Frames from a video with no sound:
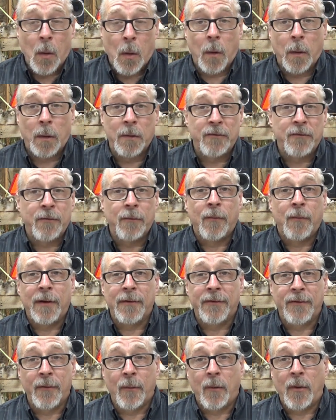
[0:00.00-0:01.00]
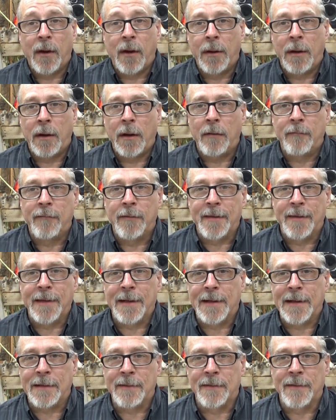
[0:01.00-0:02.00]
or she wants to water
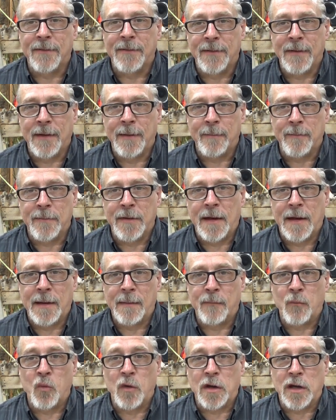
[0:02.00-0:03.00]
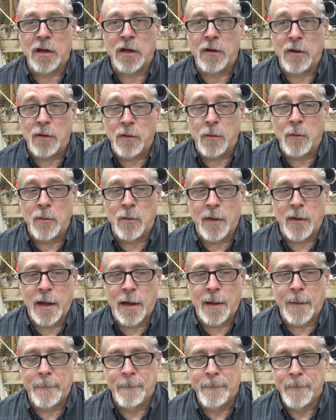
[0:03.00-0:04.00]
everything at the same time. We can do
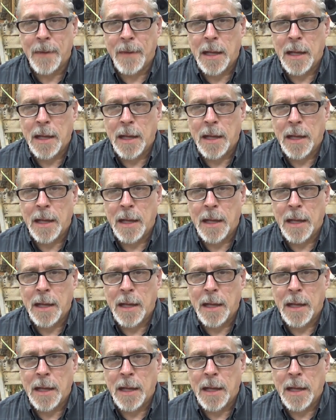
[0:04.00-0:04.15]
that.